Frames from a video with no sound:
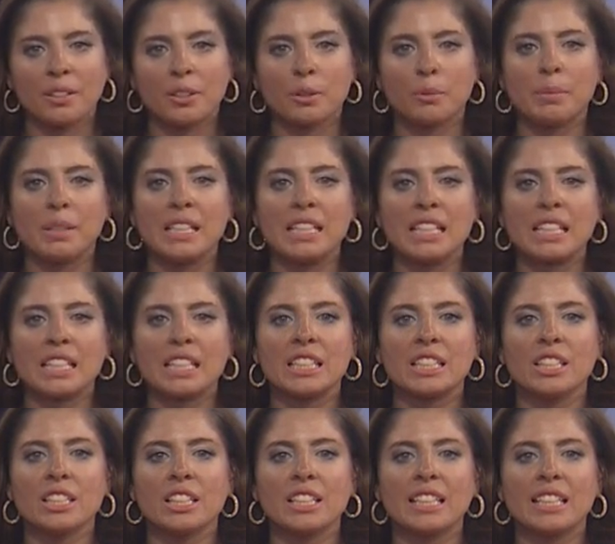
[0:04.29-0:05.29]
it'll be a
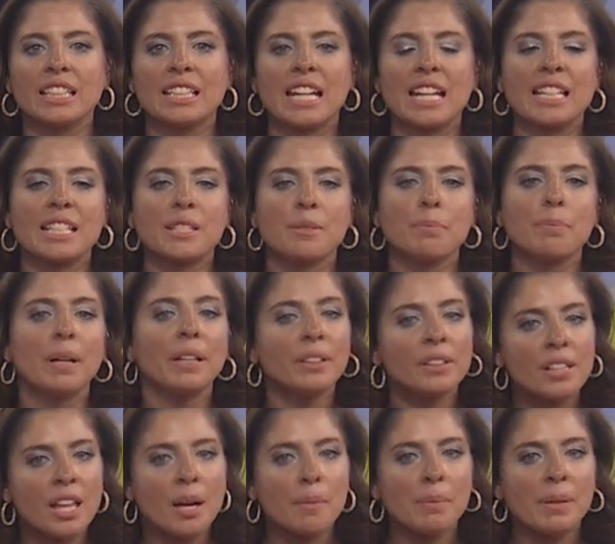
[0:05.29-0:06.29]
good night to
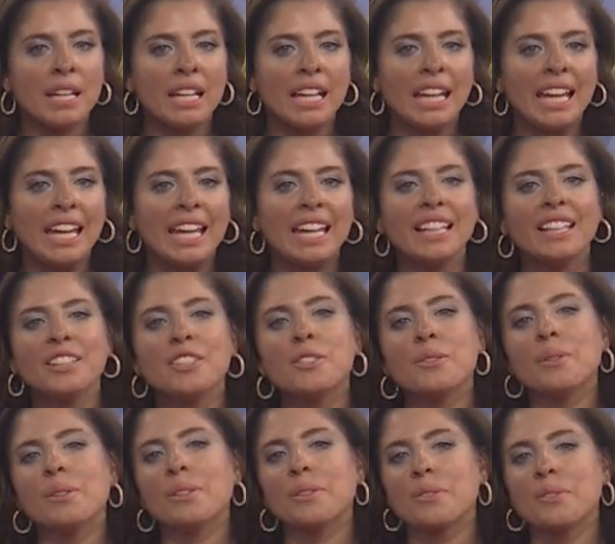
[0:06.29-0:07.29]
bundle up
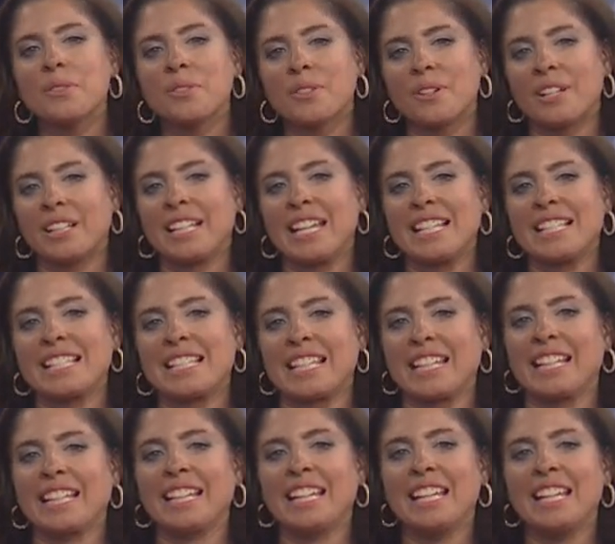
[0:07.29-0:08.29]
and do a little stargazing.